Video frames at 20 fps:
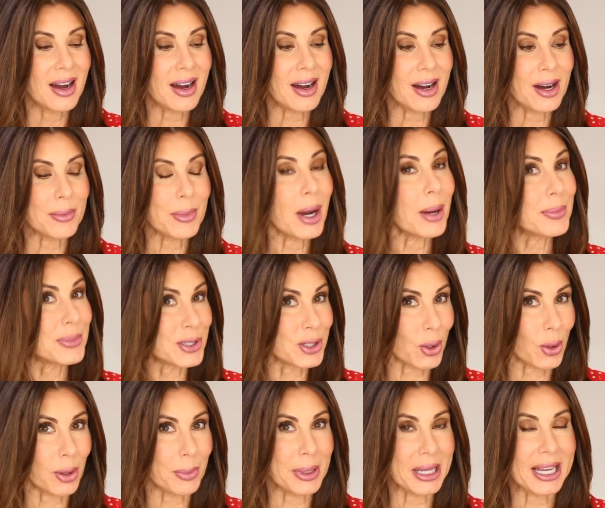
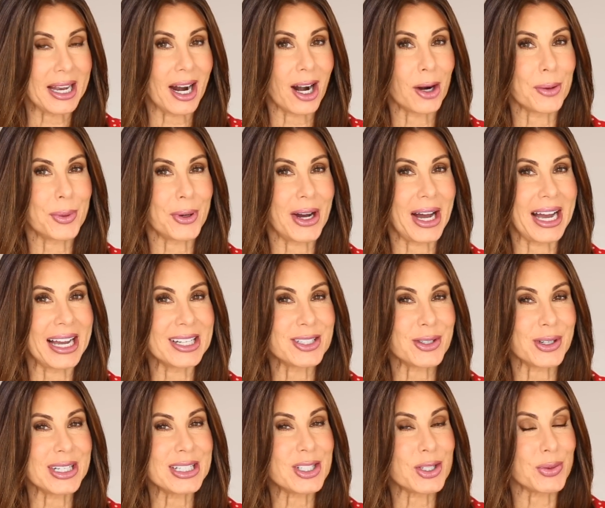absorbing
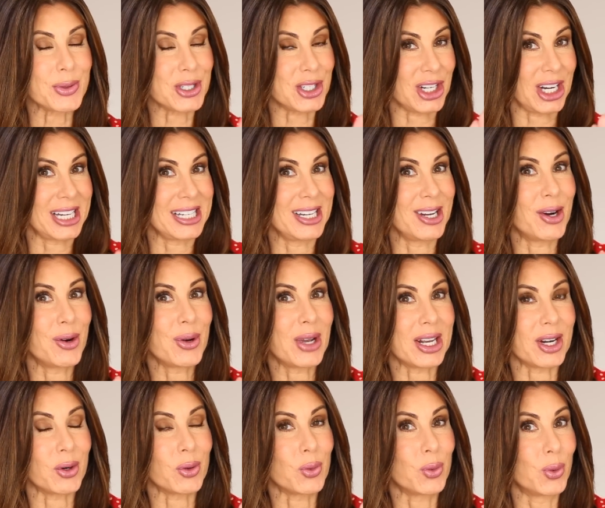carbohydrates, which I know
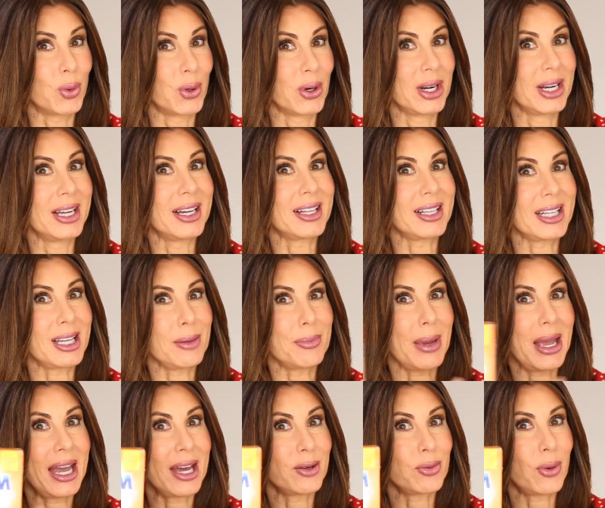get a really
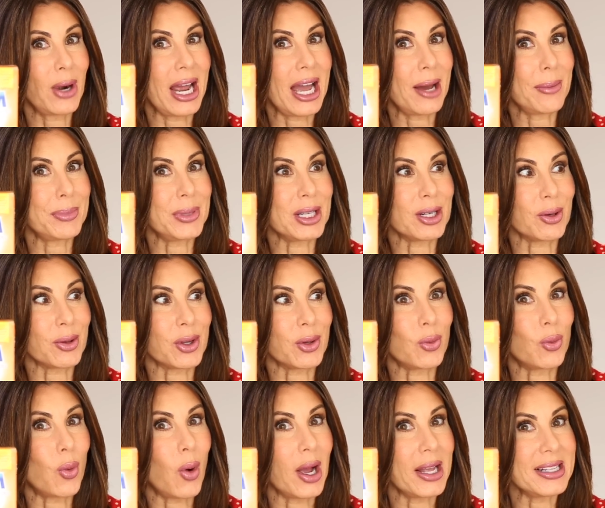bad rap. You know, the
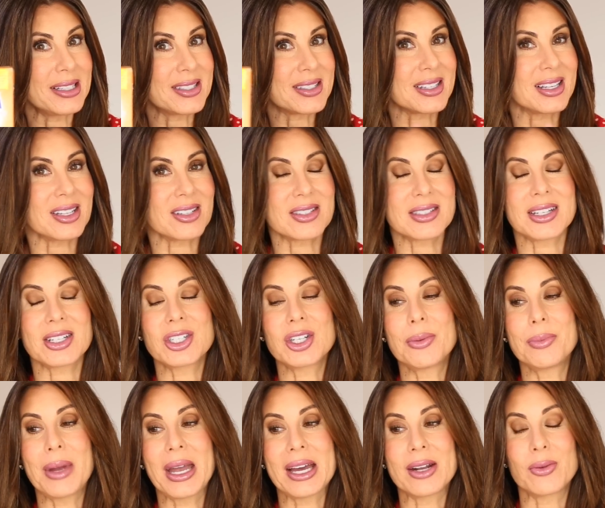whites get such
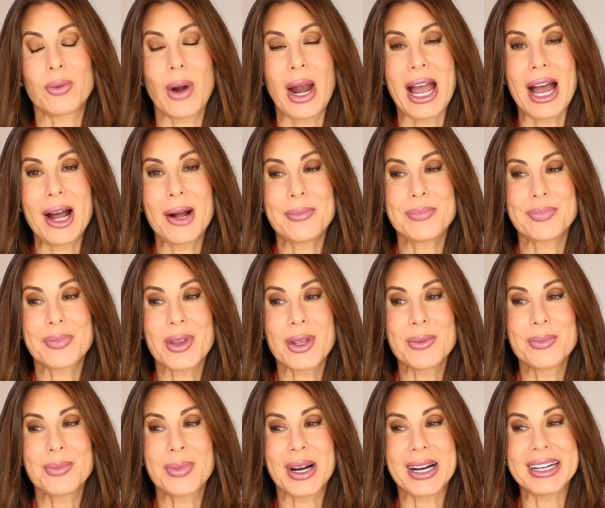a bad rap,
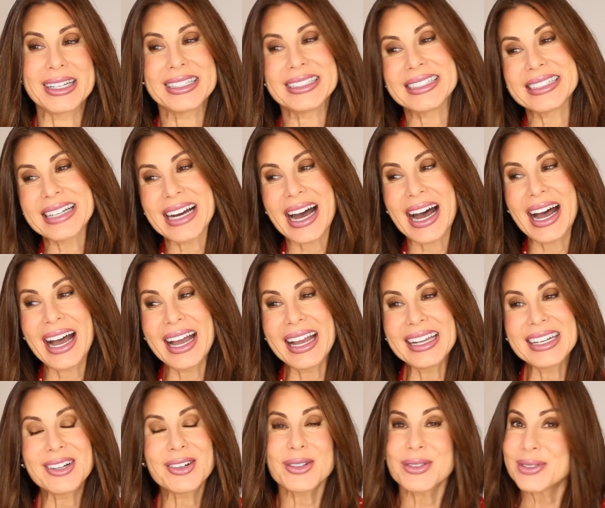but
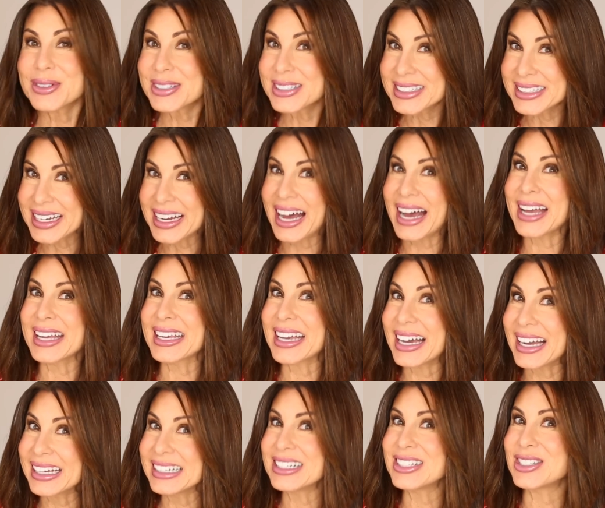I
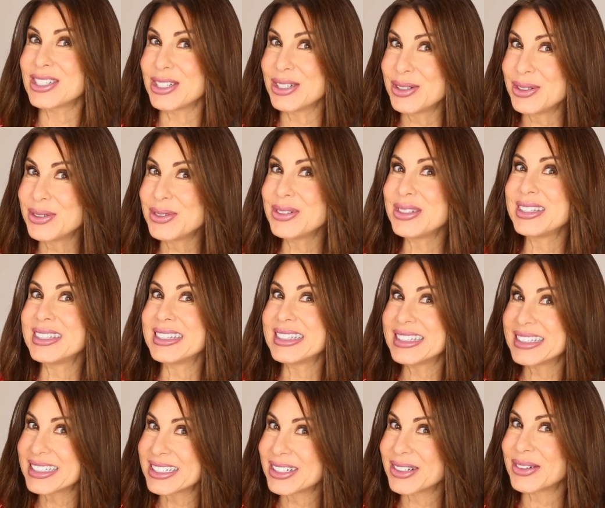kind of
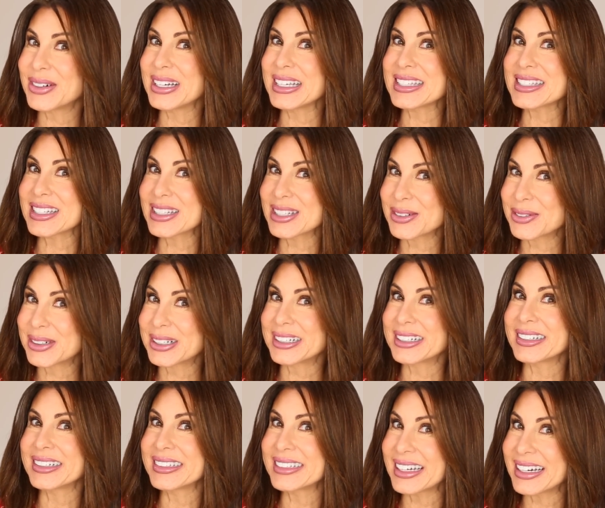tune the noise of the
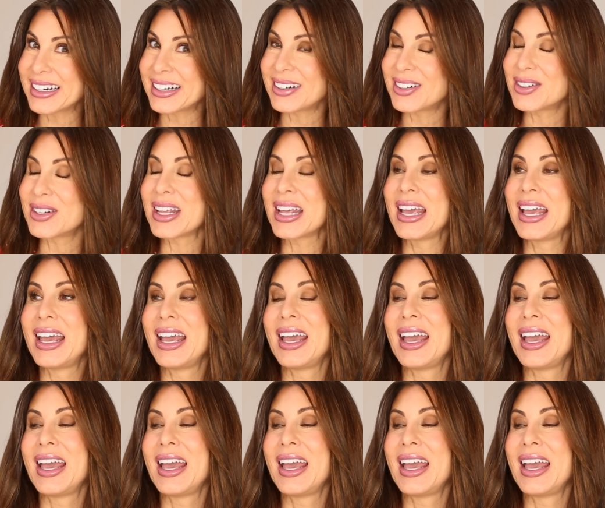world out.